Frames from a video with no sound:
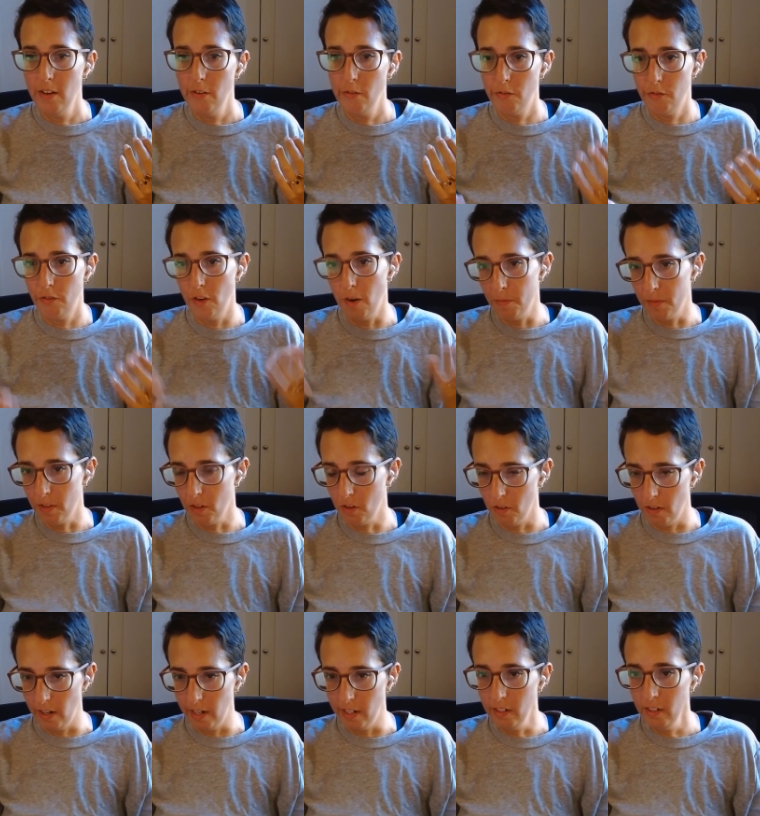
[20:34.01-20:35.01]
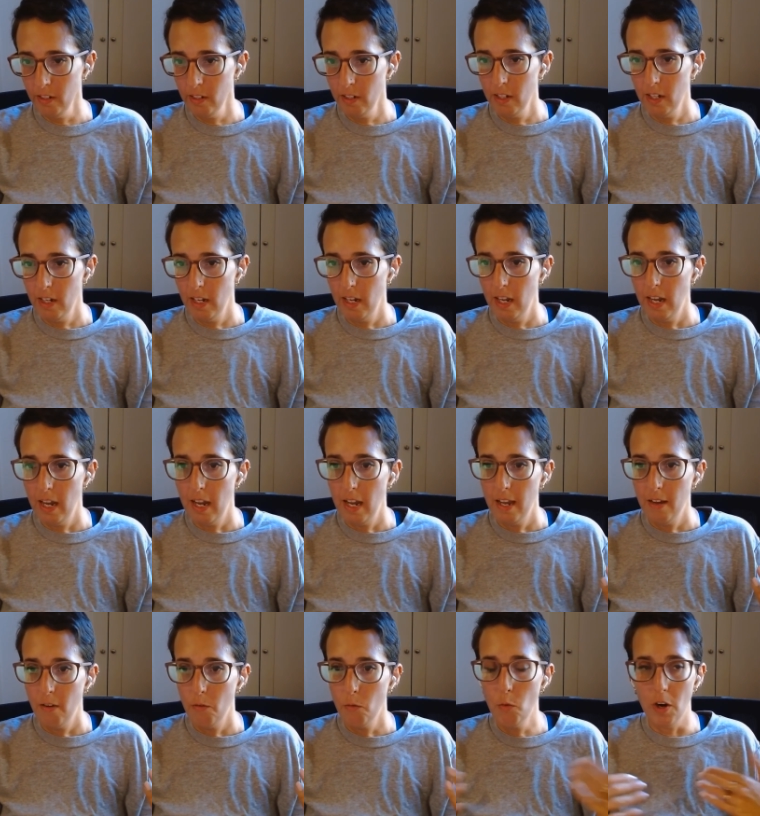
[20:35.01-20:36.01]
from the grid
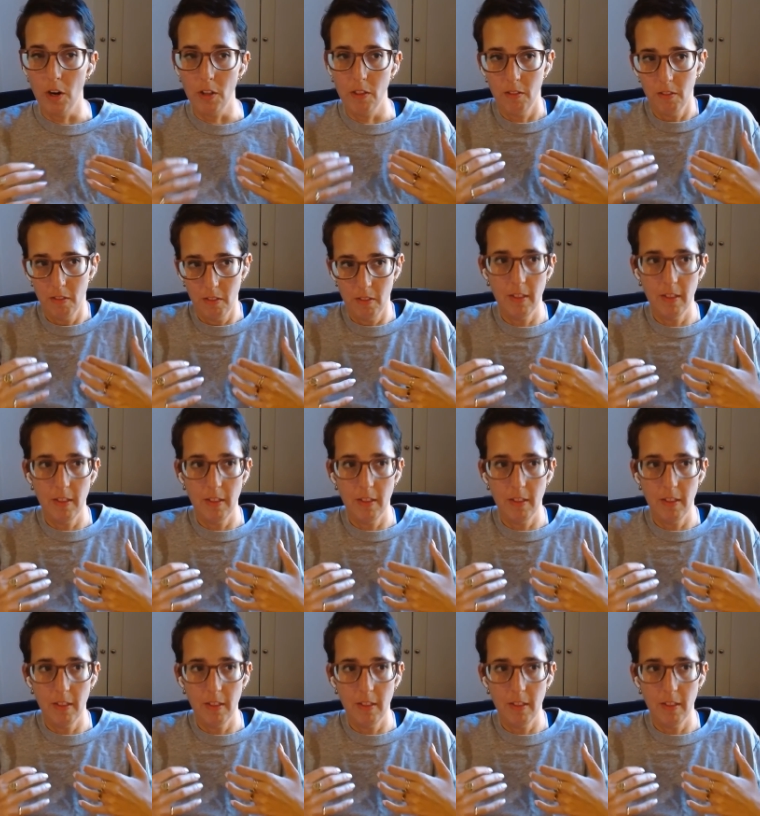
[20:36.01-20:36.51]
where